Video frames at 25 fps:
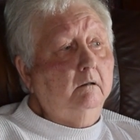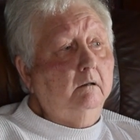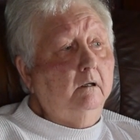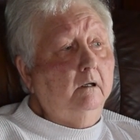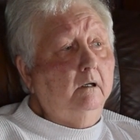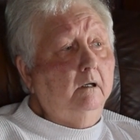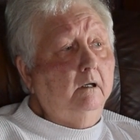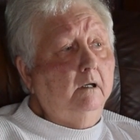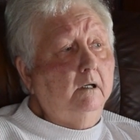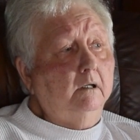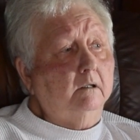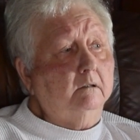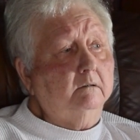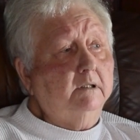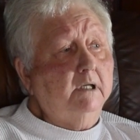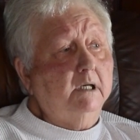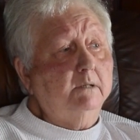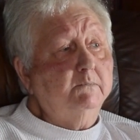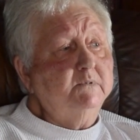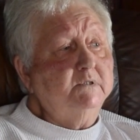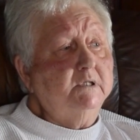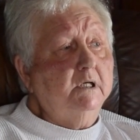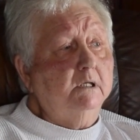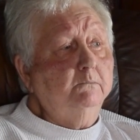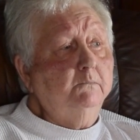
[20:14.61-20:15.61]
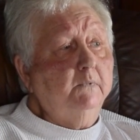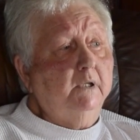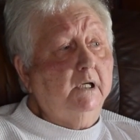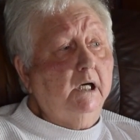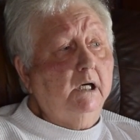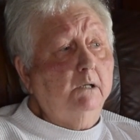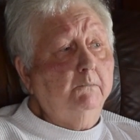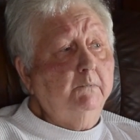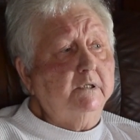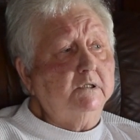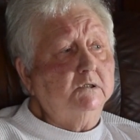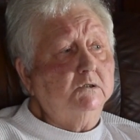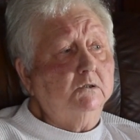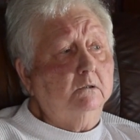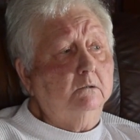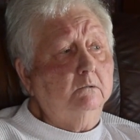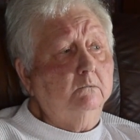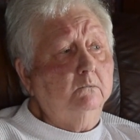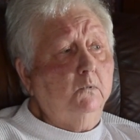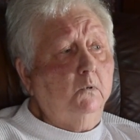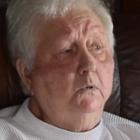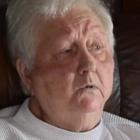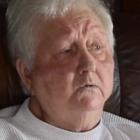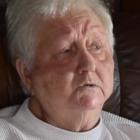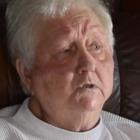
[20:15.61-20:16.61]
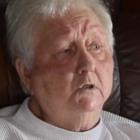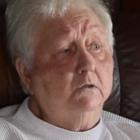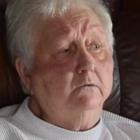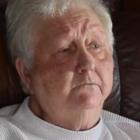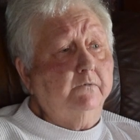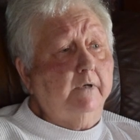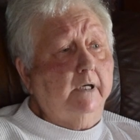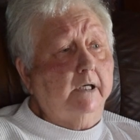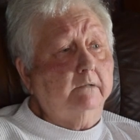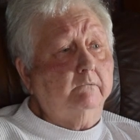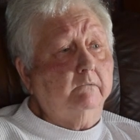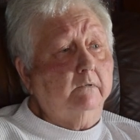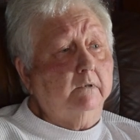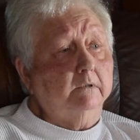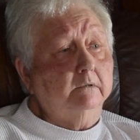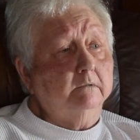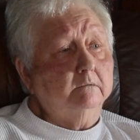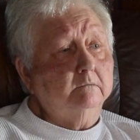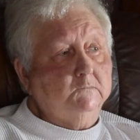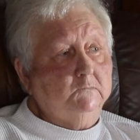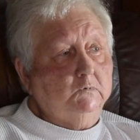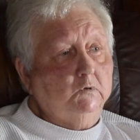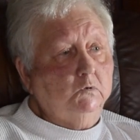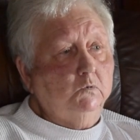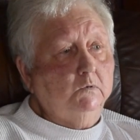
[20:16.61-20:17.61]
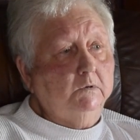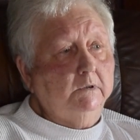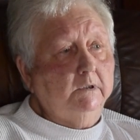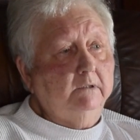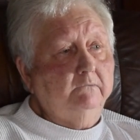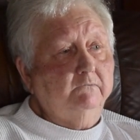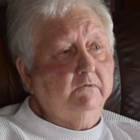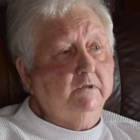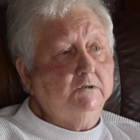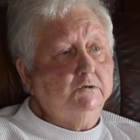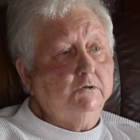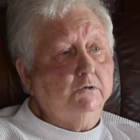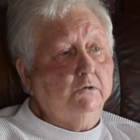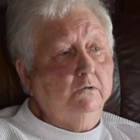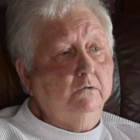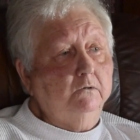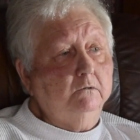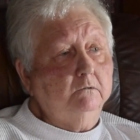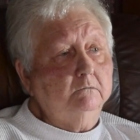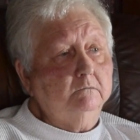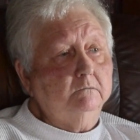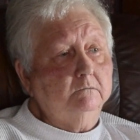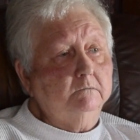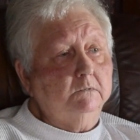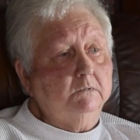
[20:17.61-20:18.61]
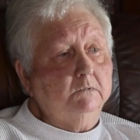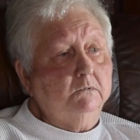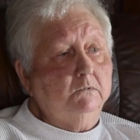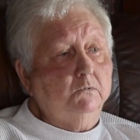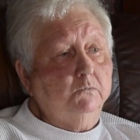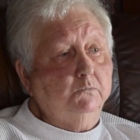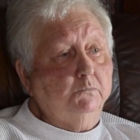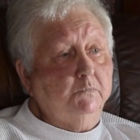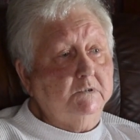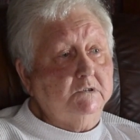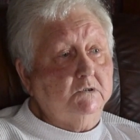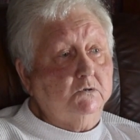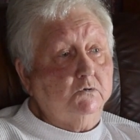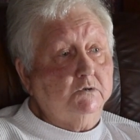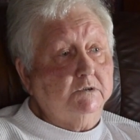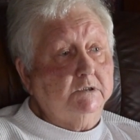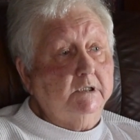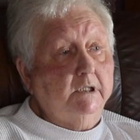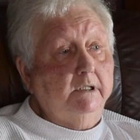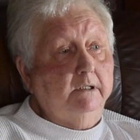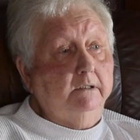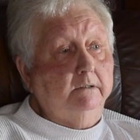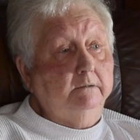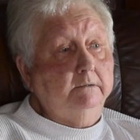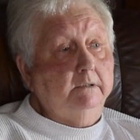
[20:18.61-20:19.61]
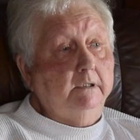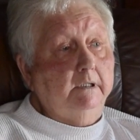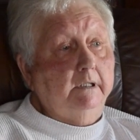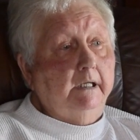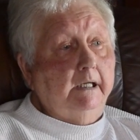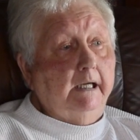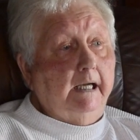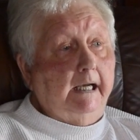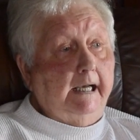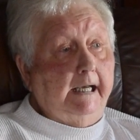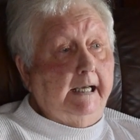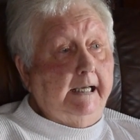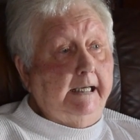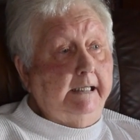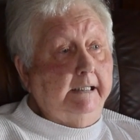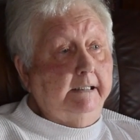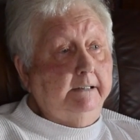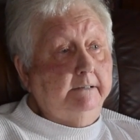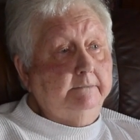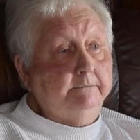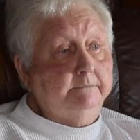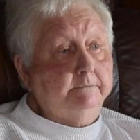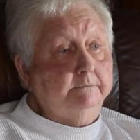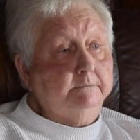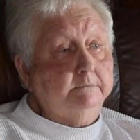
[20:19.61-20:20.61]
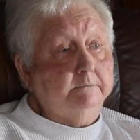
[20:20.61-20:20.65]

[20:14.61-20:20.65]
Yeah, that was when I was worked shirt factory. Sure did. Richard Hook was their son. Ann